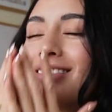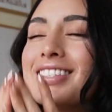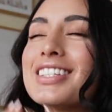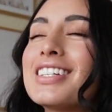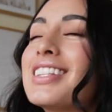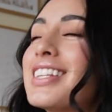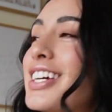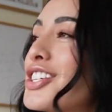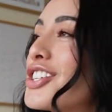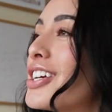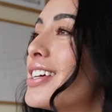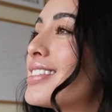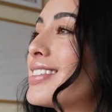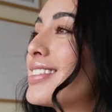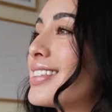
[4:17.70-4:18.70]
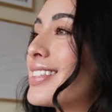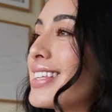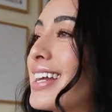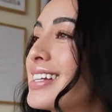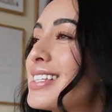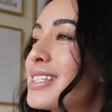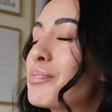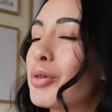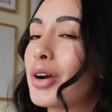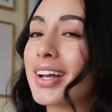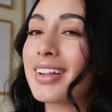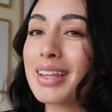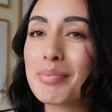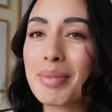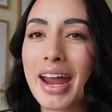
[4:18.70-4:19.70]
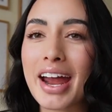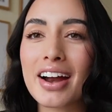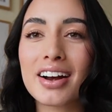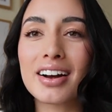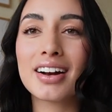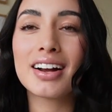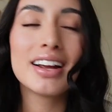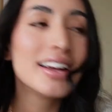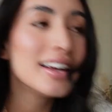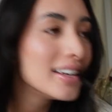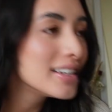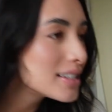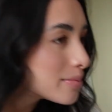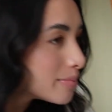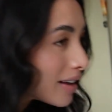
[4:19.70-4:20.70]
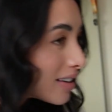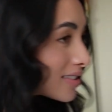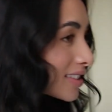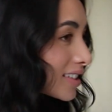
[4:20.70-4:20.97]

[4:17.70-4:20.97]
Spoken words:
delicious. The scent is prickly pear. Smells